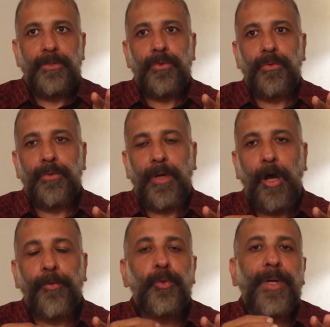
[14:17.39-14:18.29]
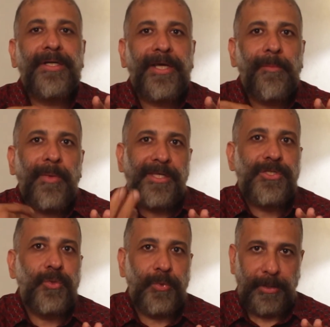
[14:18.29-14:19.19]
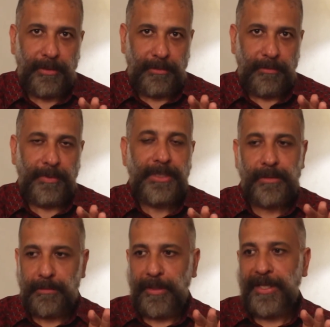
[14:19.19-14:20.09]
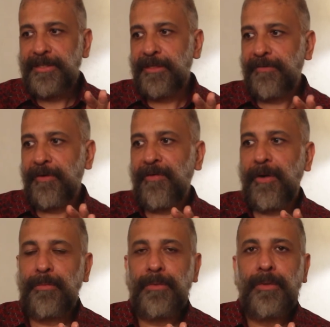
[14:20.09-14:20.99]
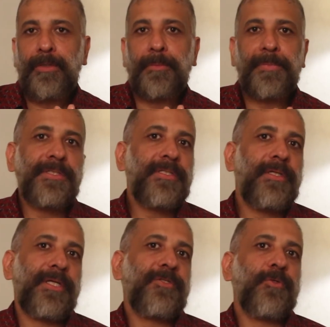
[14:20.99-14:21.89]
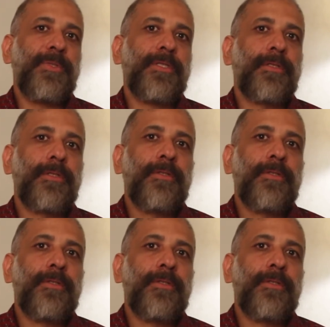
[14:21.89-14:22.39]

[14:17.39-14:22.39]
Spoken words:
So how do I tell my story, which is hence different from the person next to me.